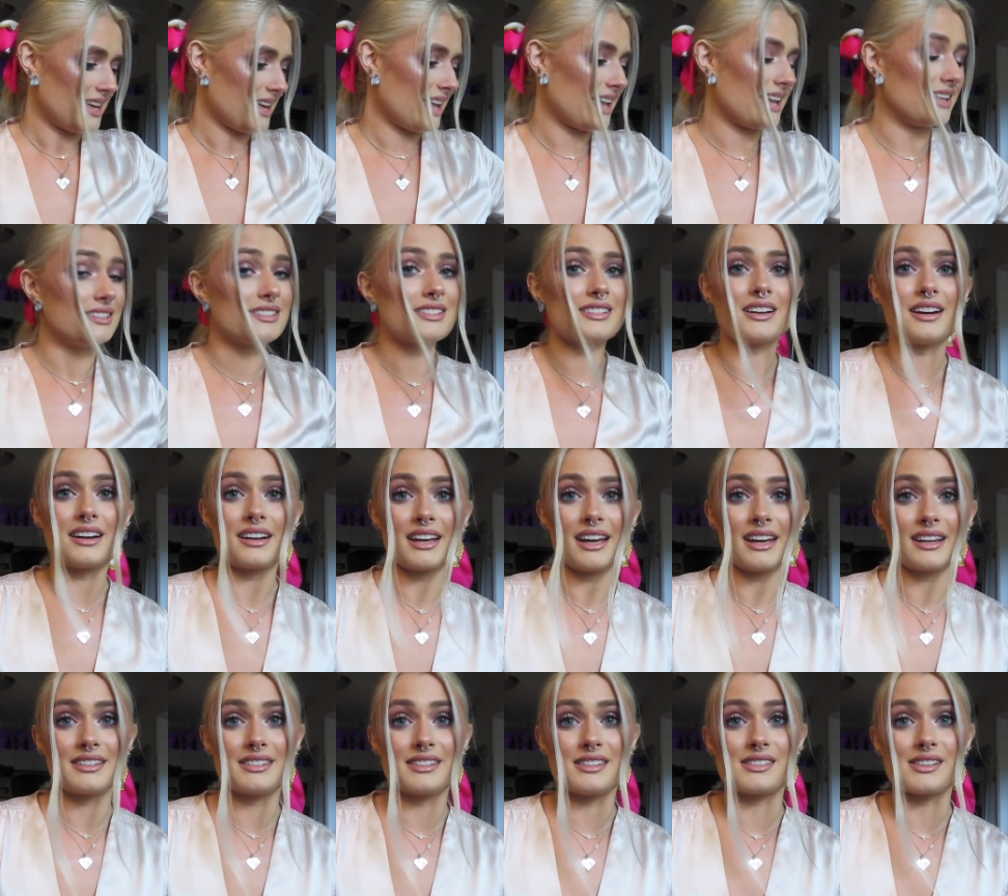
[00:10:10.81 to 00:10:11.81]
And
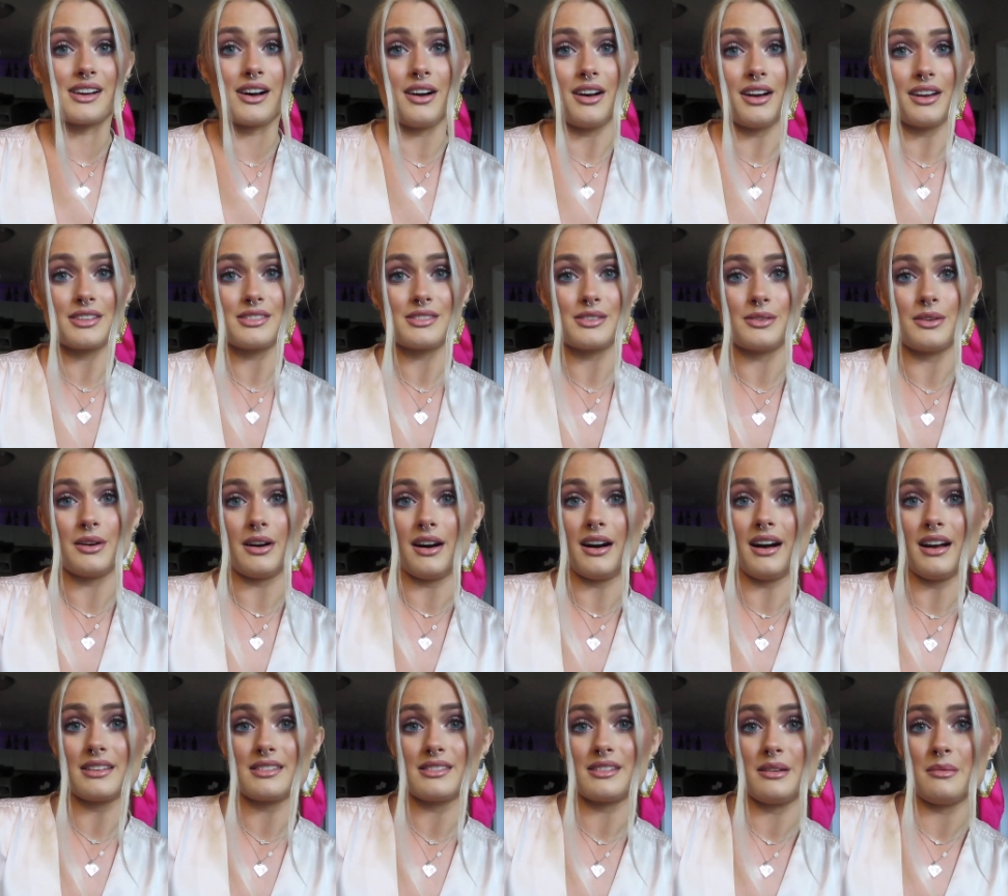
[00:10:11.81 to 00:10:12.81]
StockX is also
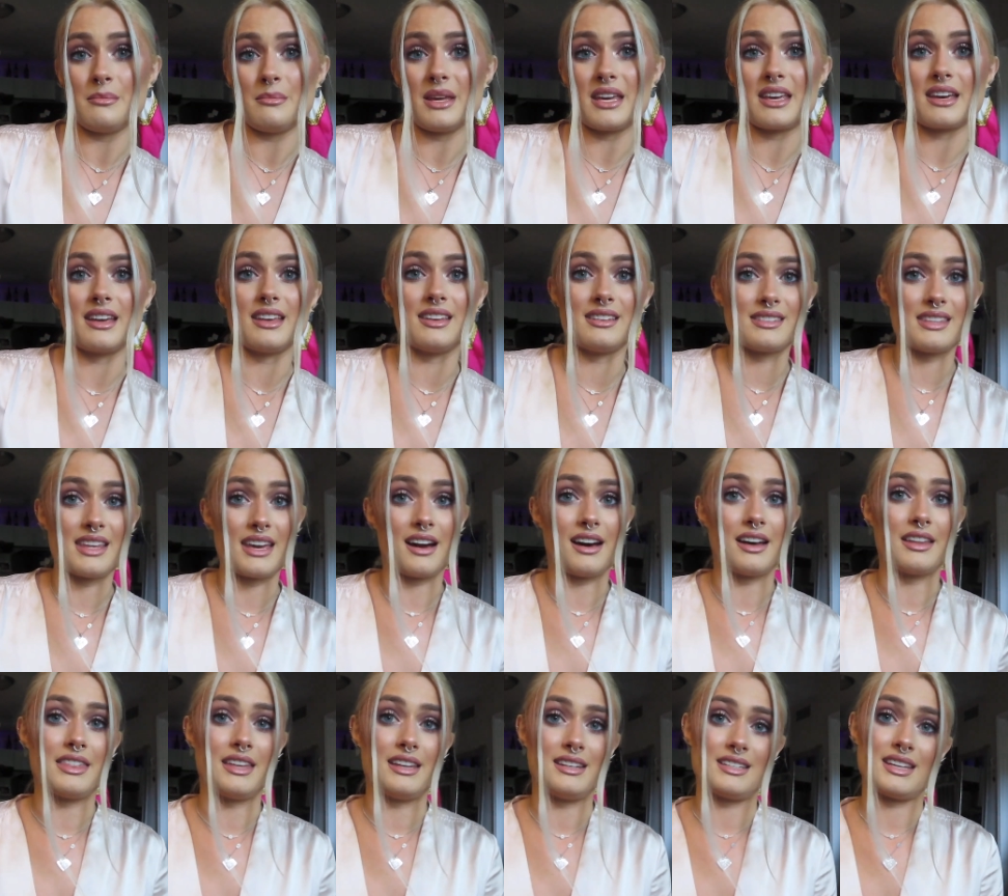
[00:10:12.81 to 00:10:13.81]
awesome because they
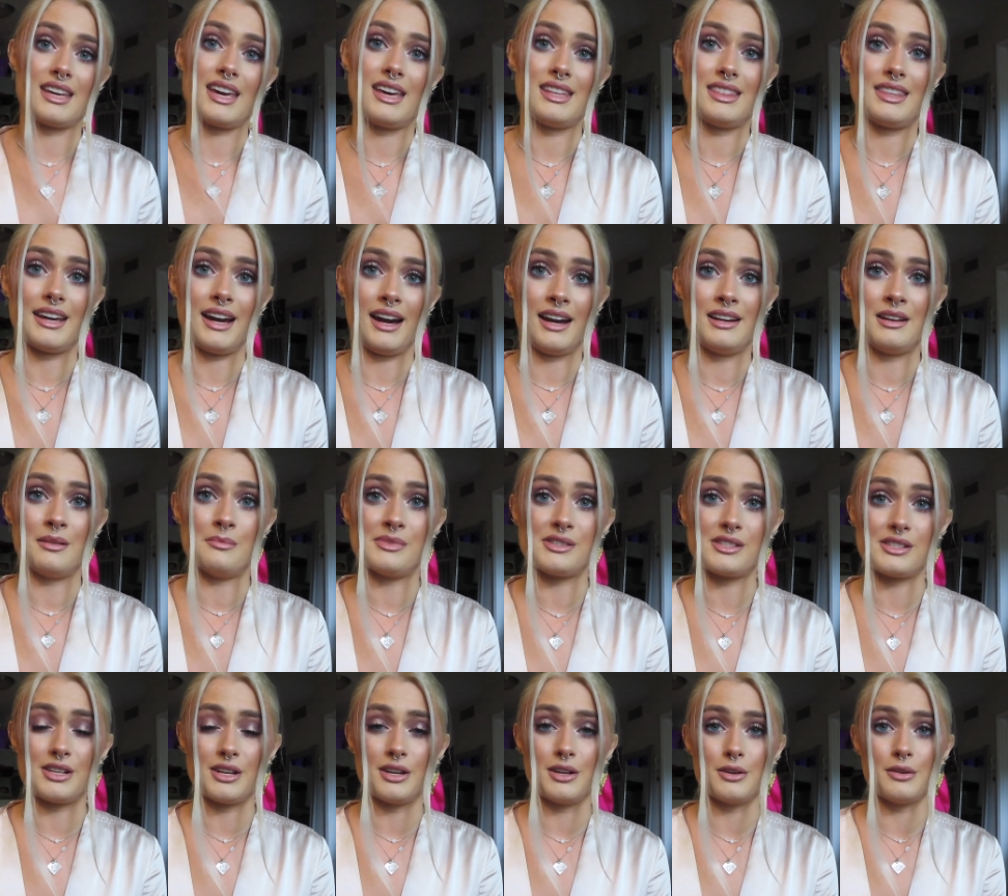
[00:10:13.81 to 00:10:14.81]
authenticate the
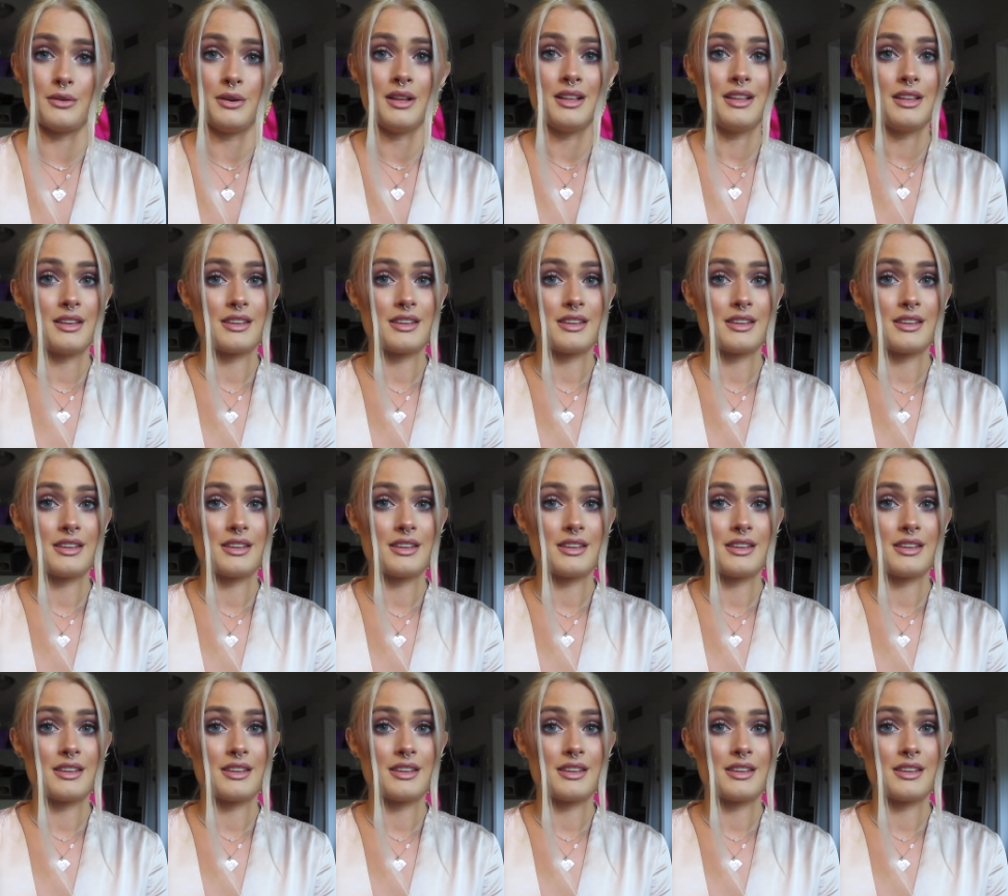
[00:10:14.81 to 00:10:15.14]
items too.